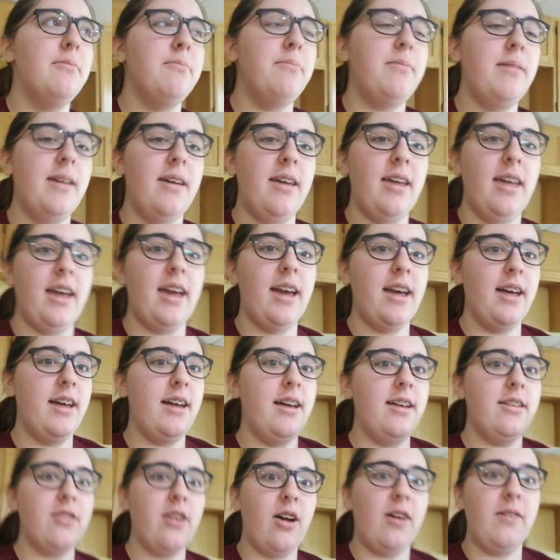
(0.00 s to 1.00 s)

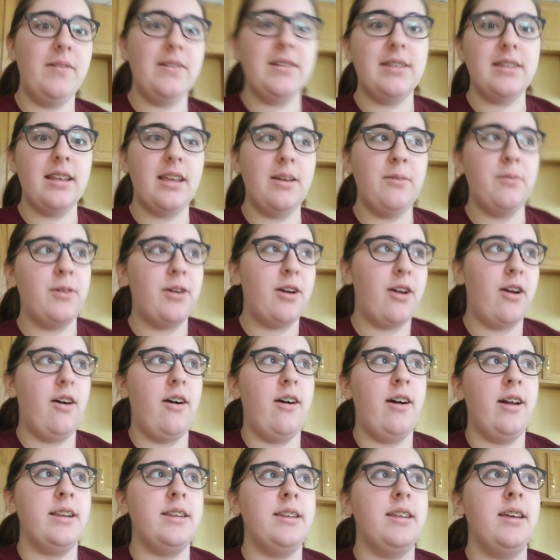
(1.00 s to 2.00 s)
because obviously we're
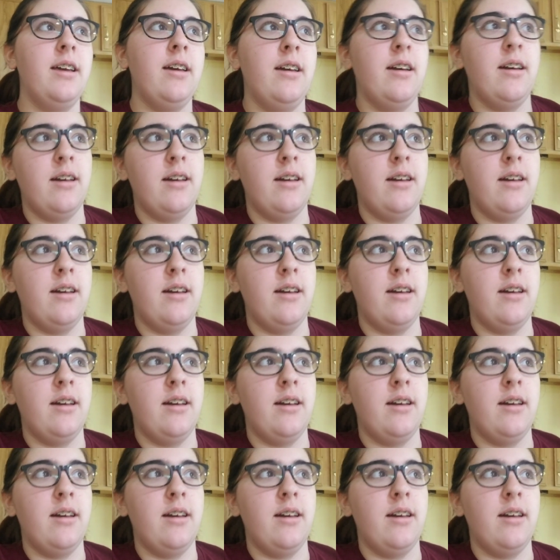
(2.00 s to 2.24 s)
not